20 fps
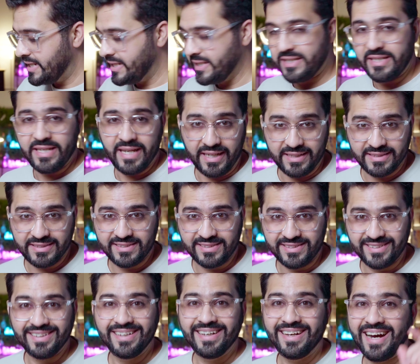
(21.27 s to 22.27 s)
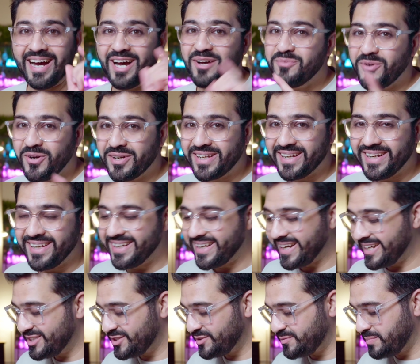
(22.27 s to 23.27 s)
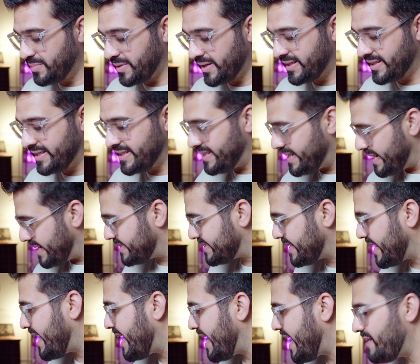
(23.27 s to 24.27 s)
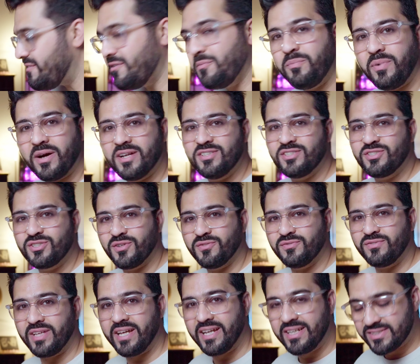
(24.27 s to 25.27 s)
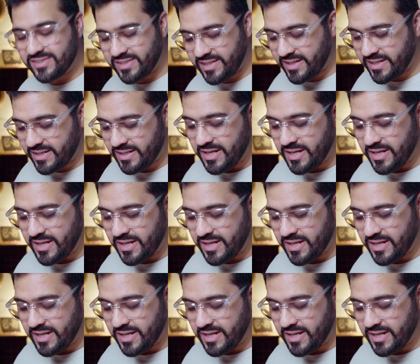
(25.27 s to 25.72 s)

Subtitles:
Yes, I'm not kidding guys, but yes, I have a bunch of things here.